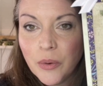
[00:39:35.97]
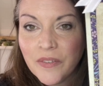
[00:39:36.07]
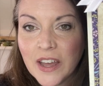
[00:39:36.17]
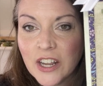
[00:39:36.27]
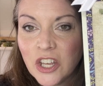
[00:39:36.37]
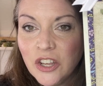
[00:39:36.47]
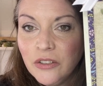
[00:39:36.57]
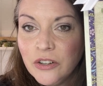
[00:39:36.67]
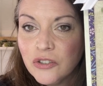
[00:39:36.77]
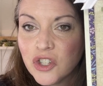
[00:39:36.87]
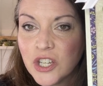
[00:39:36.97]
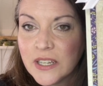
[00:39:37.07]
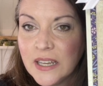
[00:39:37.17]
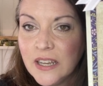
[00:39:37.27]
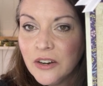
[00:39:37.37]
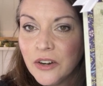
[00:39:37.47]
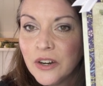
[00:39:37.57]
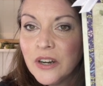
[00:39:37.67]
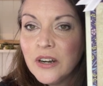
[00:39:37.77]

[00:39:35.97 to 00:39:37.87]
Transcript: We've got a cute little chick here